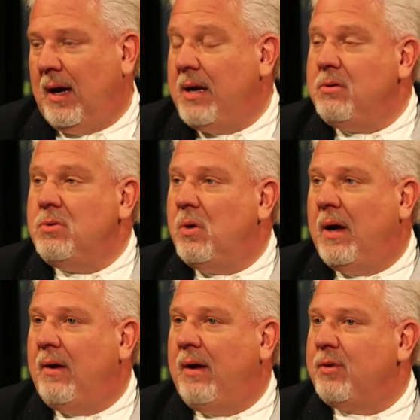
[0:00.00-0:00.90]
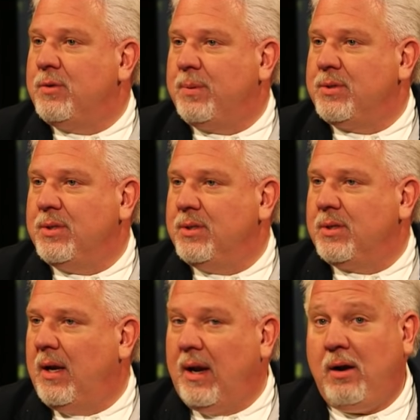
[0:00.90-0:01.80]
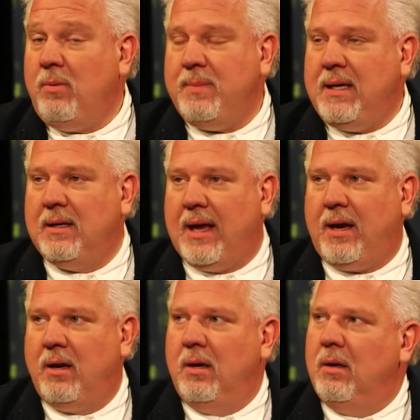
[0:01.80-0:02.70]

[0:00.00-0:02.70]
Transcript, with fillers: I don't know how average person is, and I don't mean like